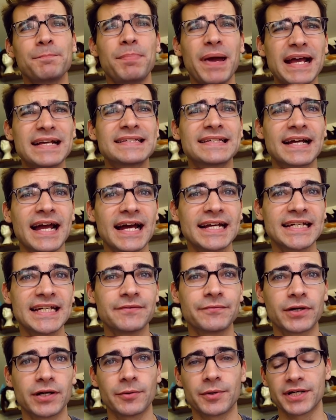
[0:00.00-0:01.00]
basic
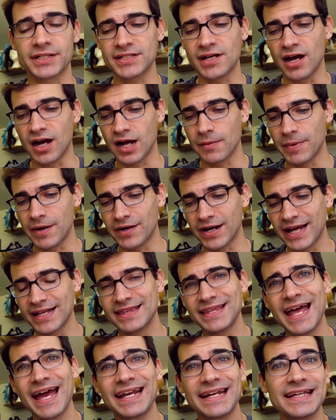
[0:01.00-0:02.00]
idea of what I want to talk about,
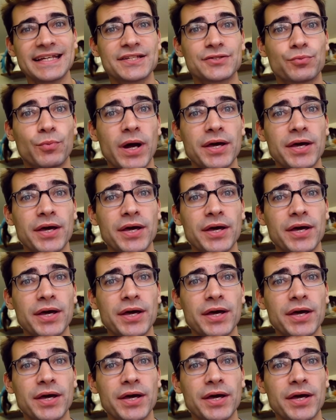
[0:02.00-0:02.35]
and that is